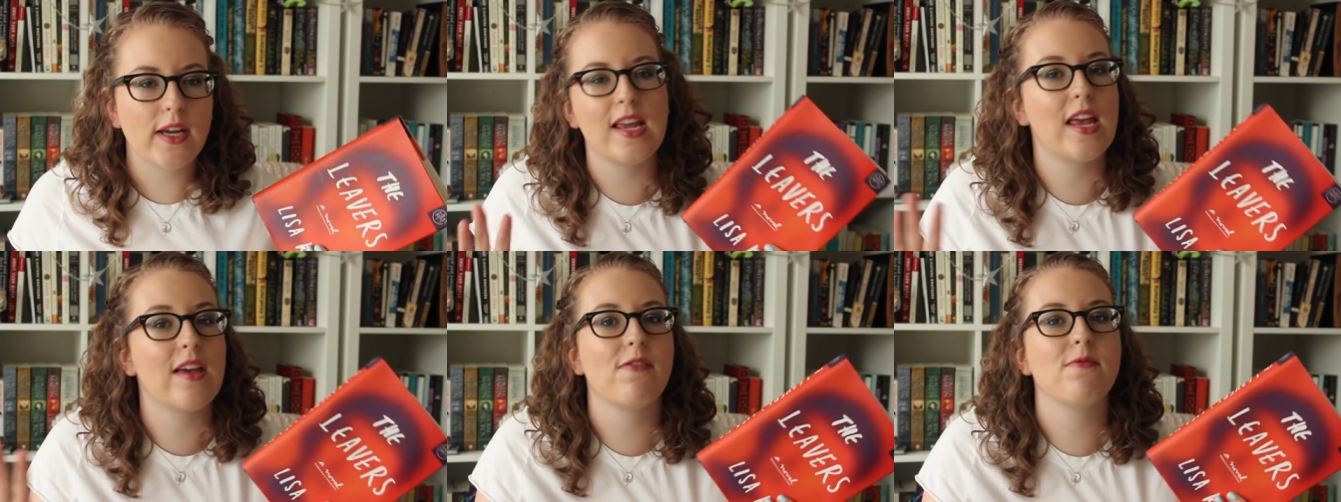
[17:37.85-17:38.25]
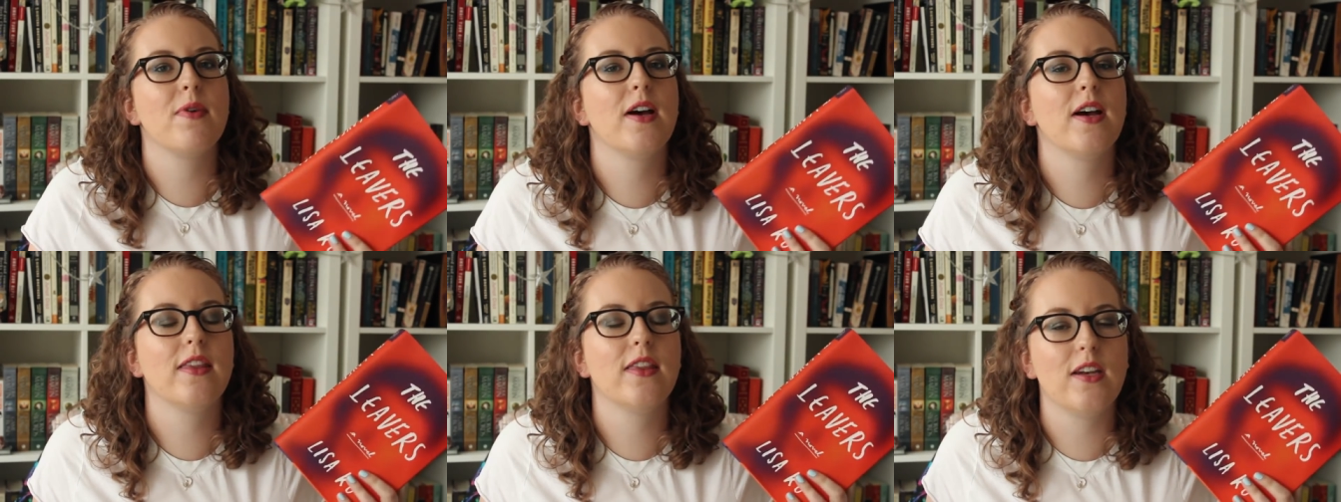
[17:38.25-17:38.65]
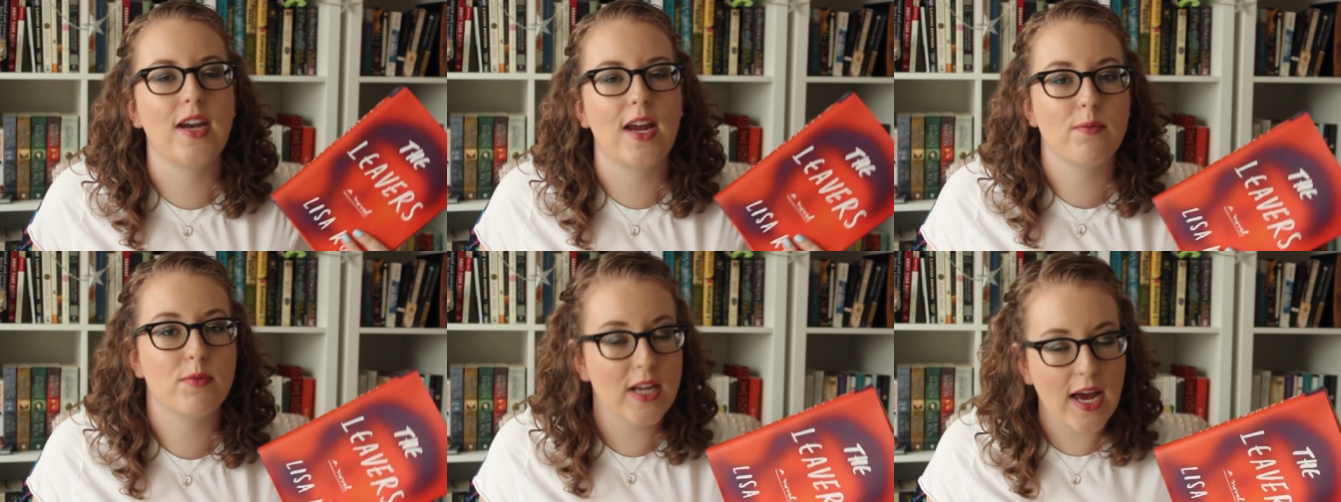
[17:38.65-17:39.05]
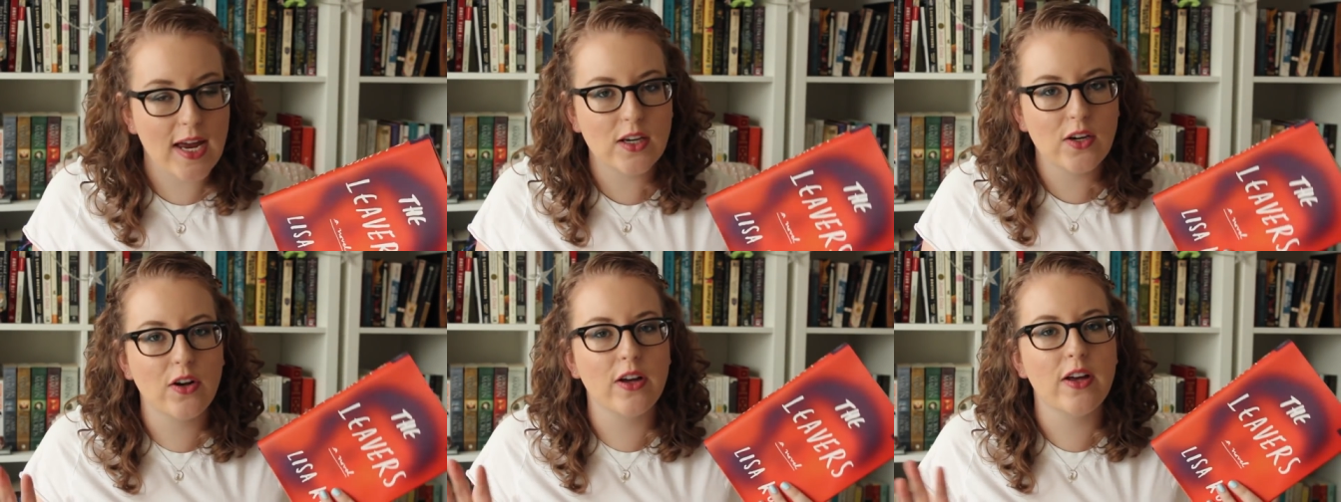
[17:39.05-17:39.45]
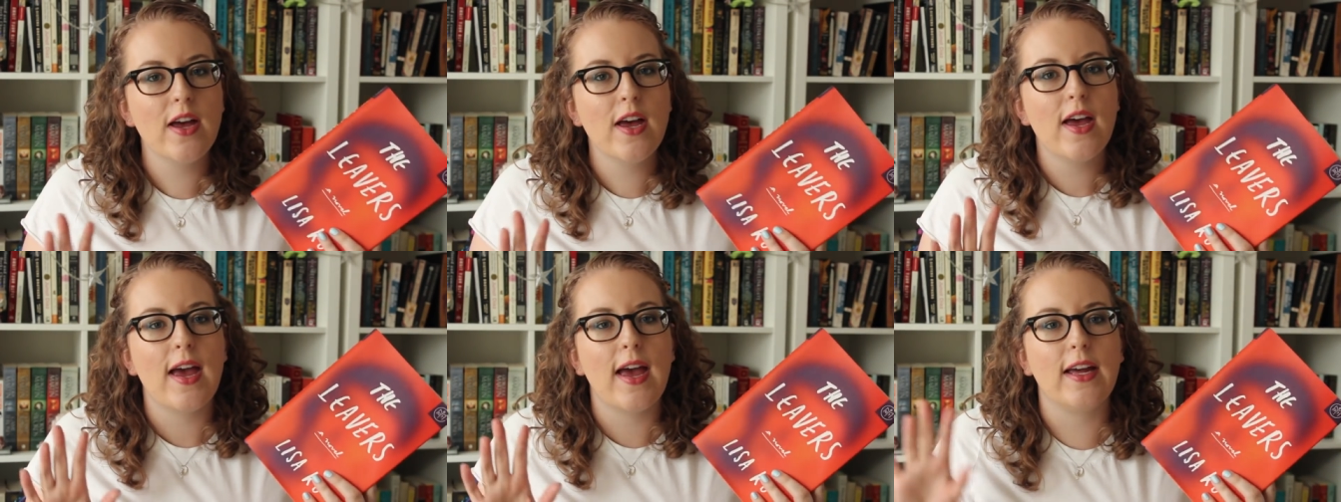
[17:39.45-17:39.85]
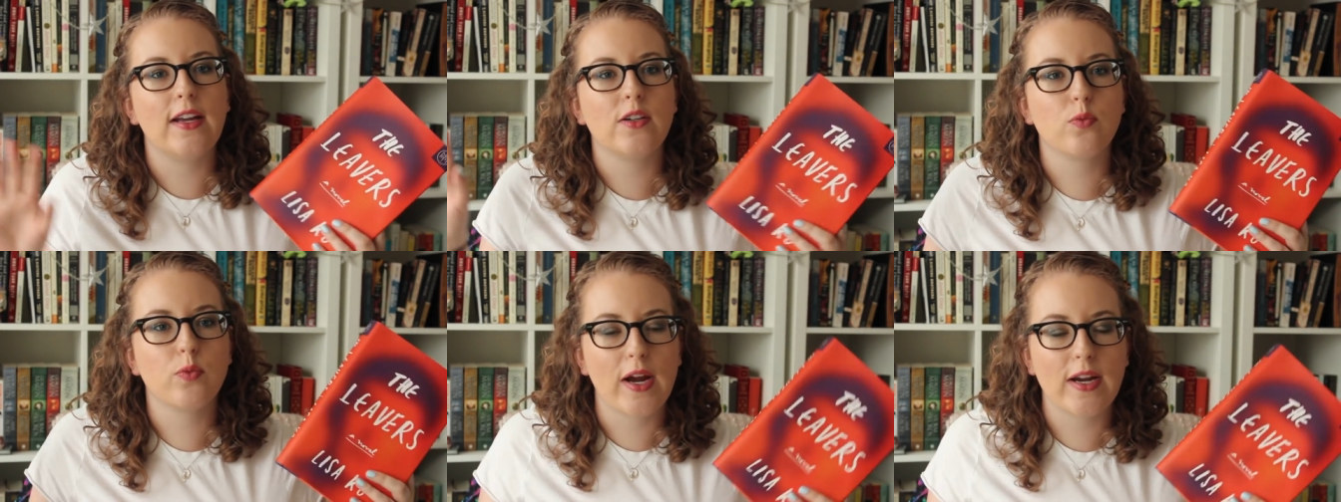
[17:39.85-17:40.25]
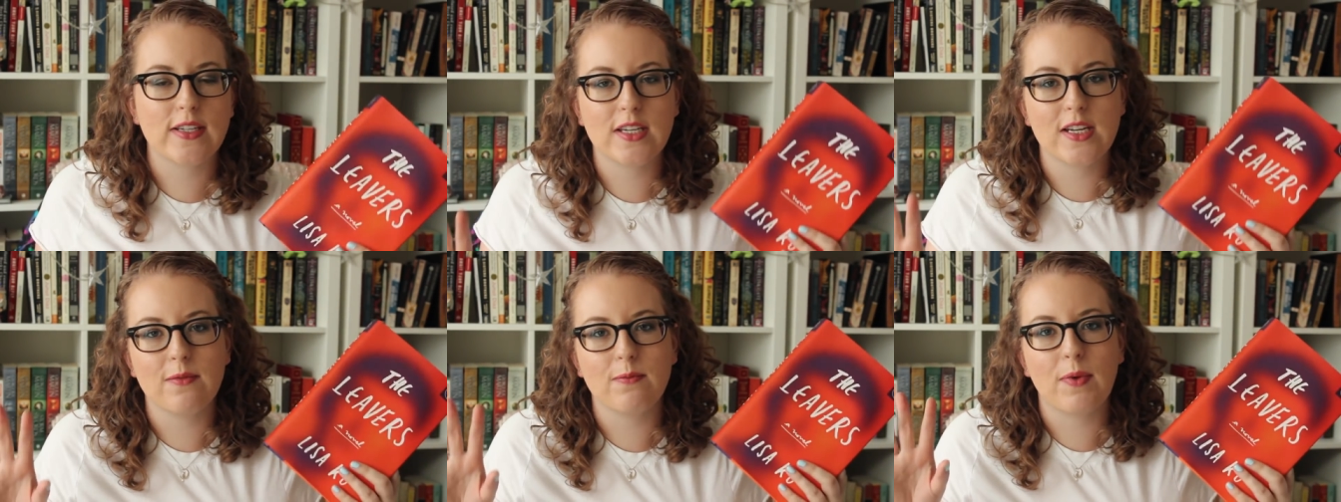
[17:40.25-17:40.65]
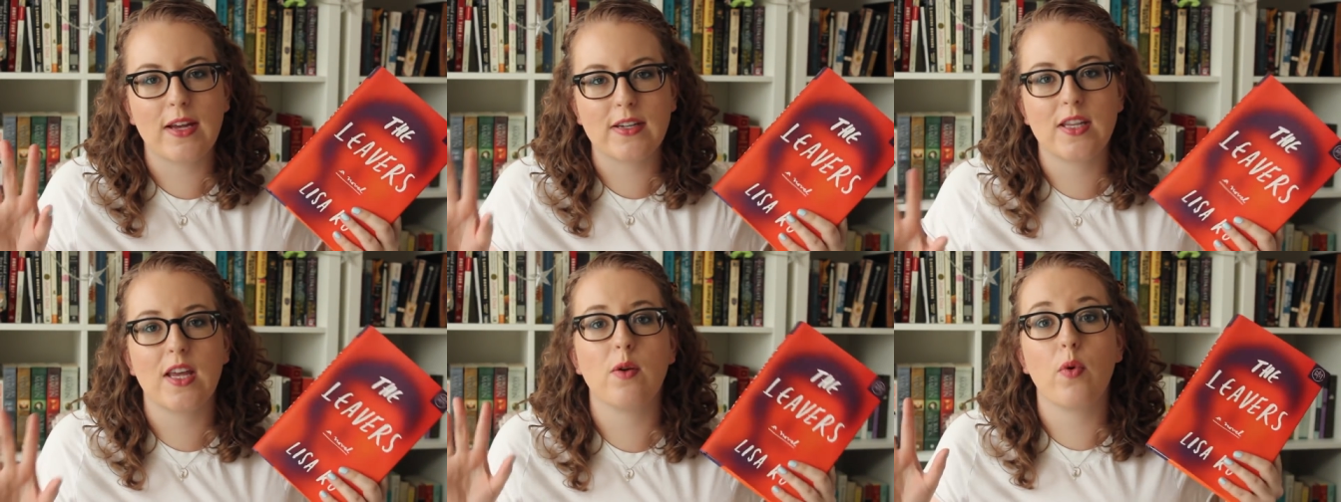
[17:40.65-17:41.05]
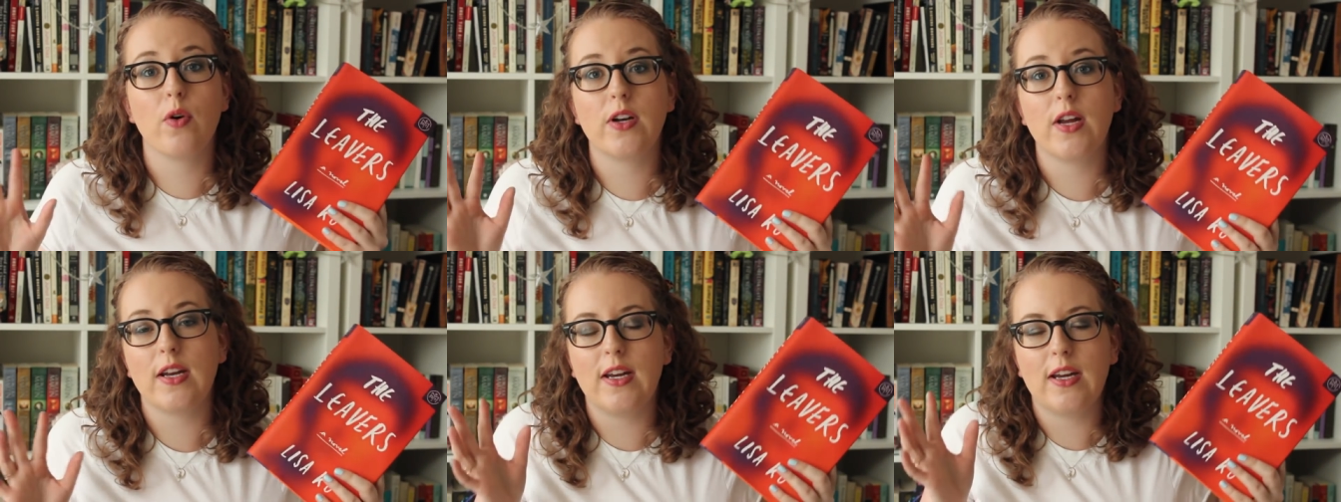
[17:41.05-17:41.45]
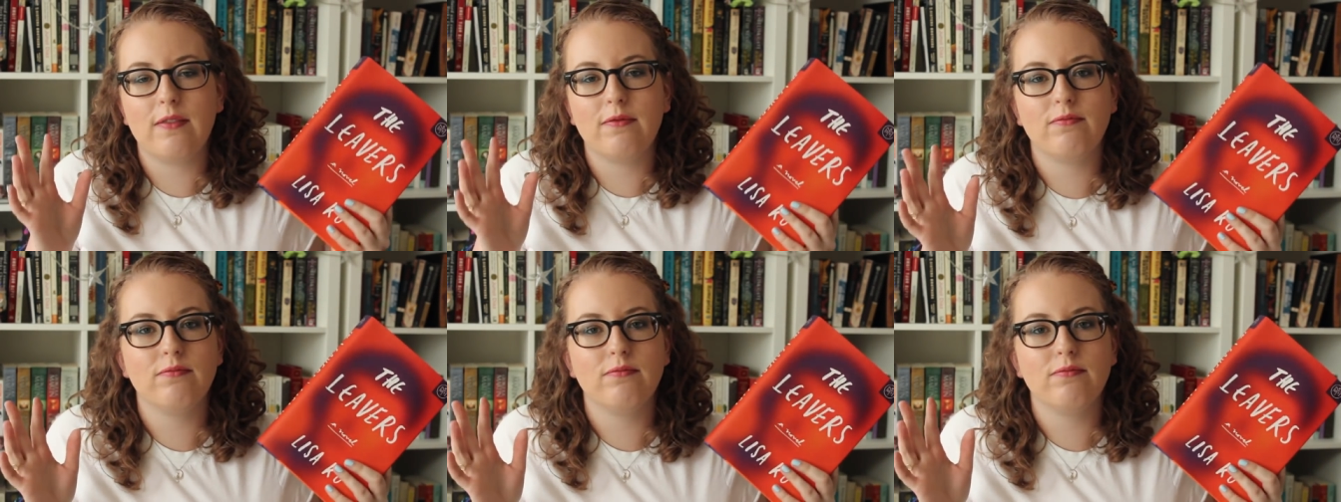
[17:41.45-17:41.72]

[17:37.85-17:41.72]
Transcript: They give him the name Daniel and raise him as they would any